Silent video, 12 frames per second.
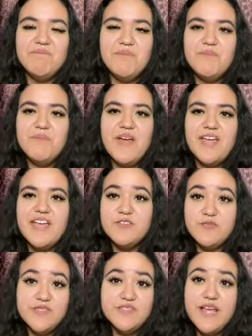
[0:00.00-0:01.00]
I guess
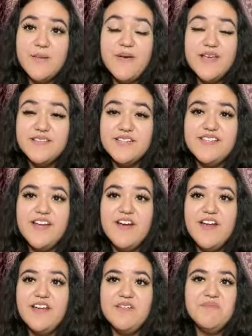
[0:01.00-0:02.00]
would say
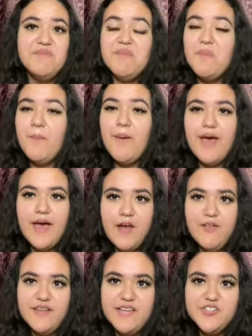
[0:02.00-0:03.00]
pescatarian, but I
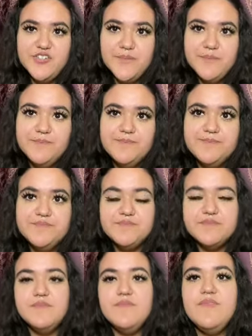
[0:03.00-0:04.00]
only eat shrimp.
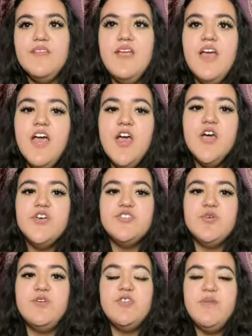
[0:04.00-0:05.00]
So
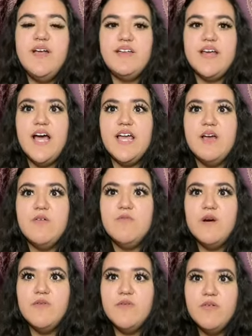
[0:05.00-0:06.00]
with my diet,
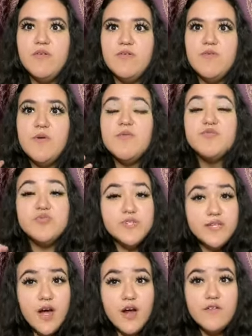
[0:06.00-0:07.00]
what was really
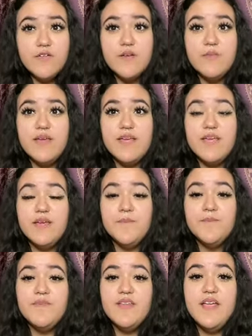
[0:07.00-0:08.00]
hard for me
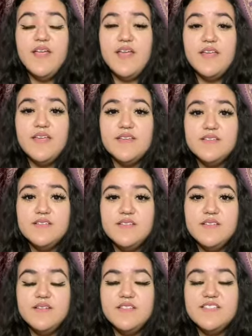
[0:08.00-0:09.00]
is
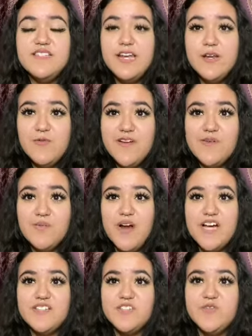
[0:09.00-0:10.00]
staying away from
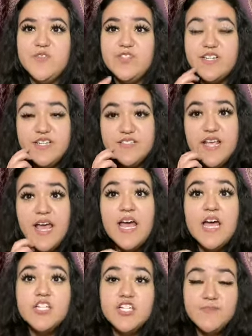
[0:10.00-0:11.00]
processed food, because
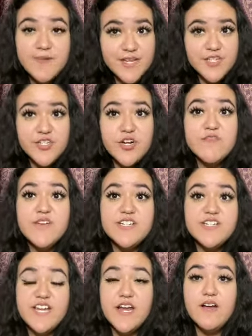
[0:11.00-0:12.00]
just because you're a
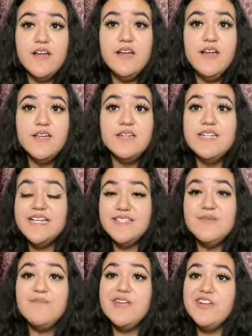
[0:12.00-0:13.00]
vegetarian
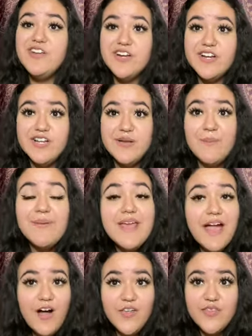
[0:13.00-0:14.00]
doesn't mean you're gonna be
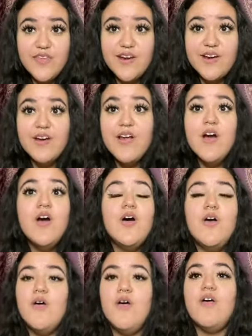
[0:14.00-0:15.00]
healthier
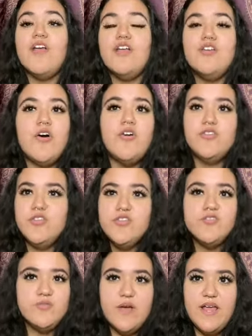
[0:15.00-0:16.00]
or
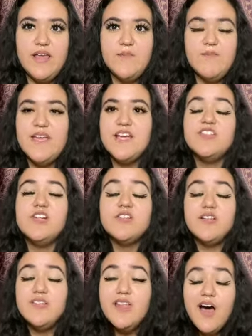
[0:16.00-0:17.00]
lose weight, because there's a
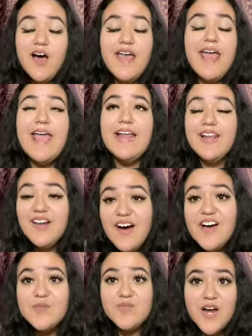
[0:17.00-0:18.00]
lot
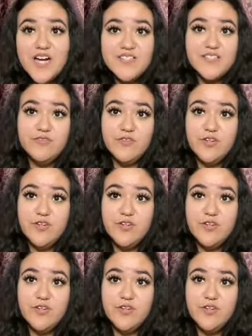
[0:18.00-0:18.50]
of processed food for